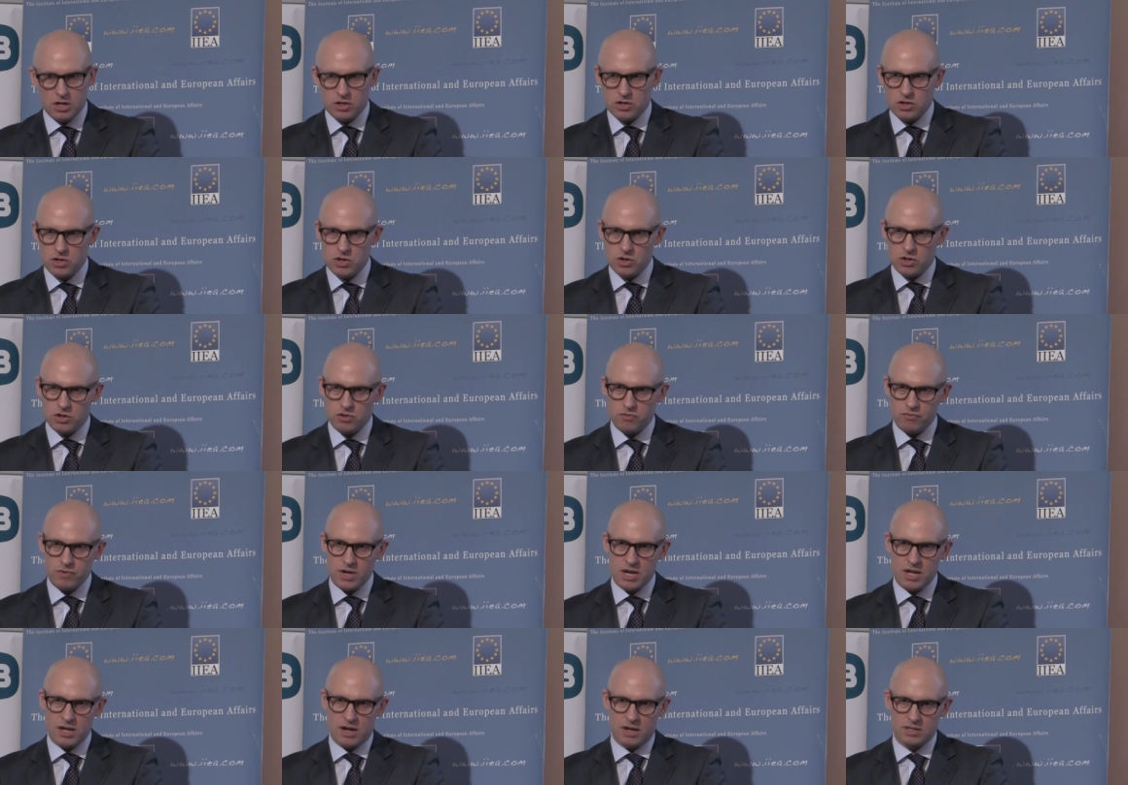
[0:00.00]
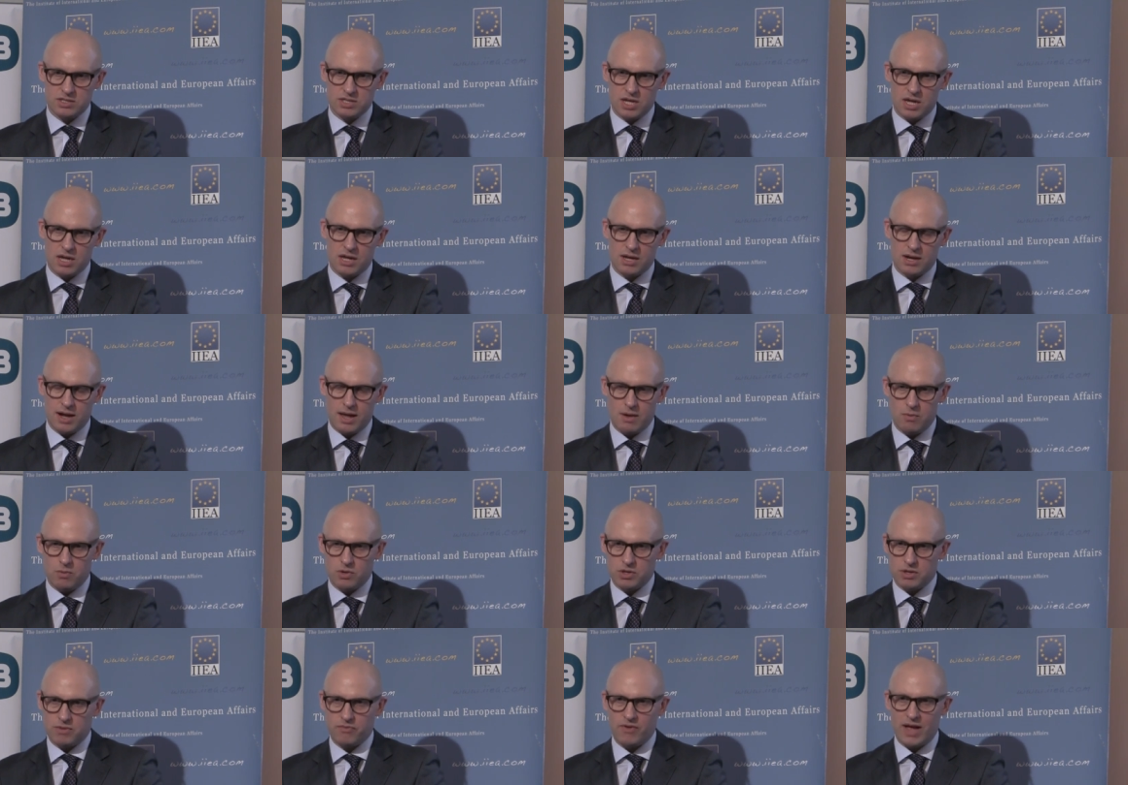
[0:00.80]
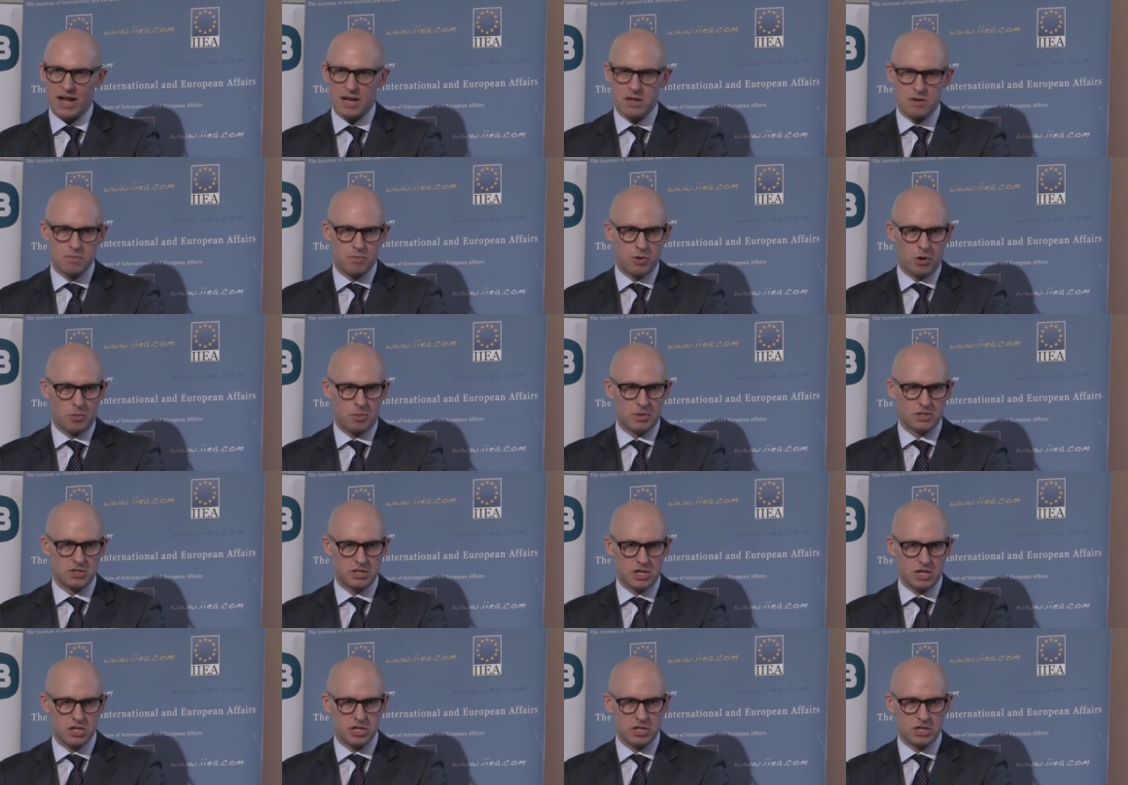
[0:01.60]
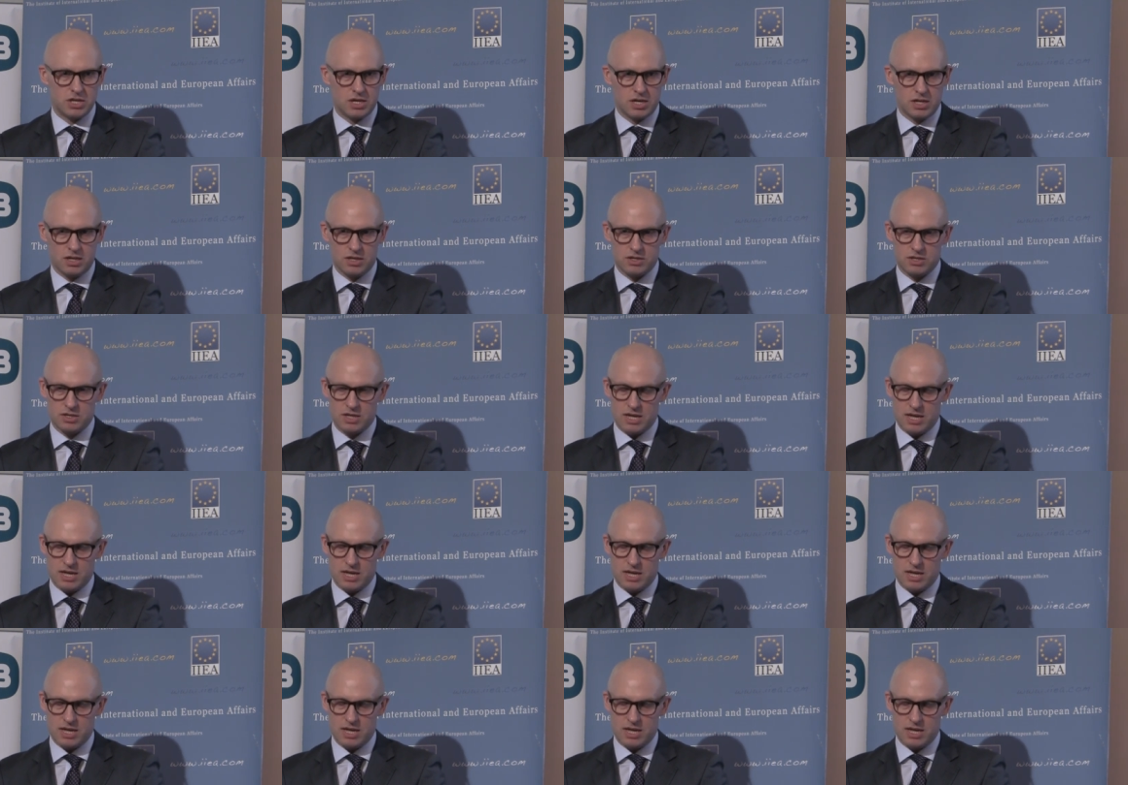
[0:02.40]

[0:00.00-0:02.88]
that you can really articulate what the value proposition